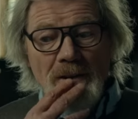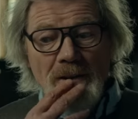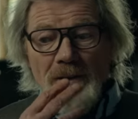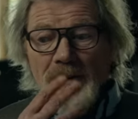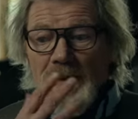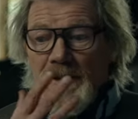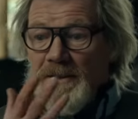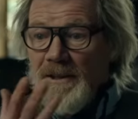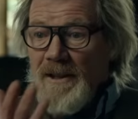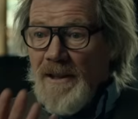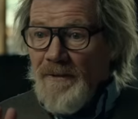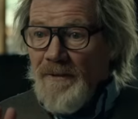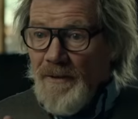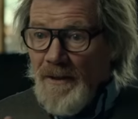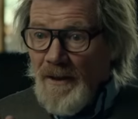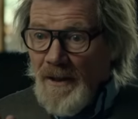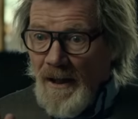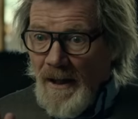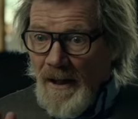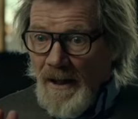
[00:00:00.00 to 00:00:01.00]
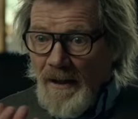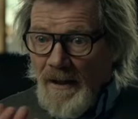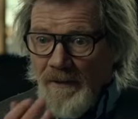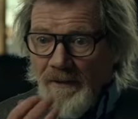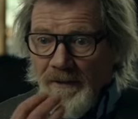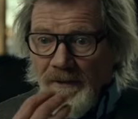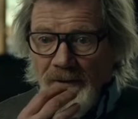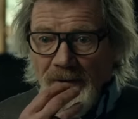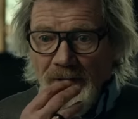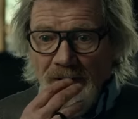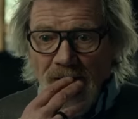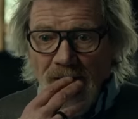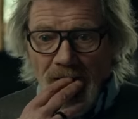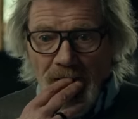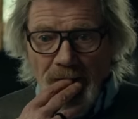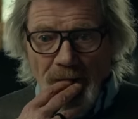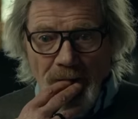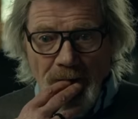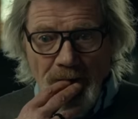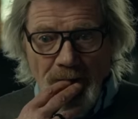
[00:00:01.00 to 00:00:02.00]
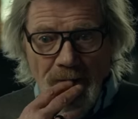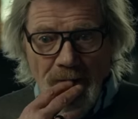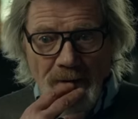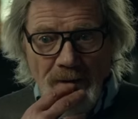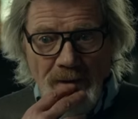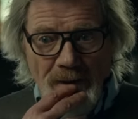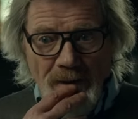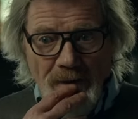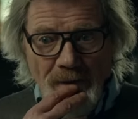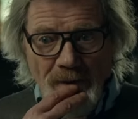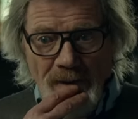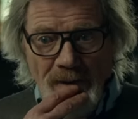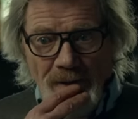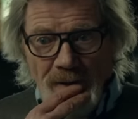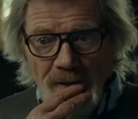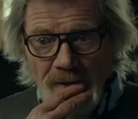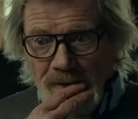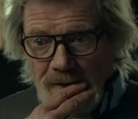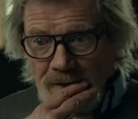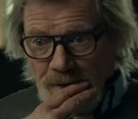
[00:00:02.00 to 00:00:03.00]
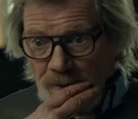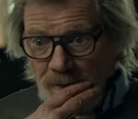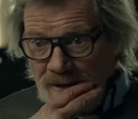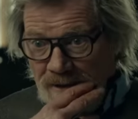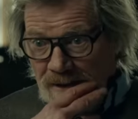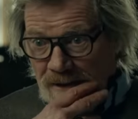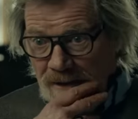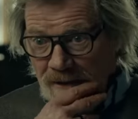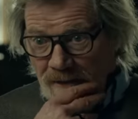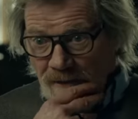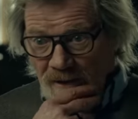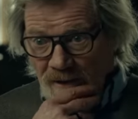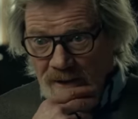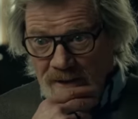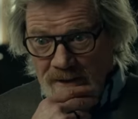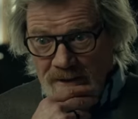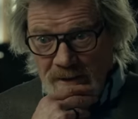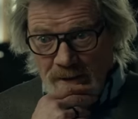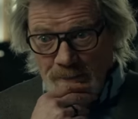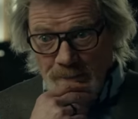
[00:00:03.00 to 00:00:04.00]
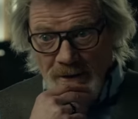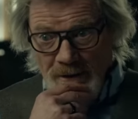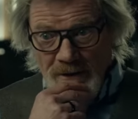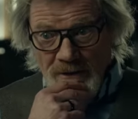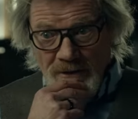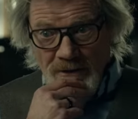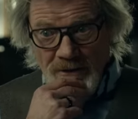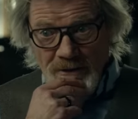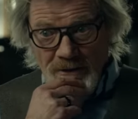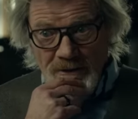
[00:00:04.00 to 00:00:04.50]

so Howard tells him the doctor felt it's best to recuperate at the house because hospitals are full of diseases.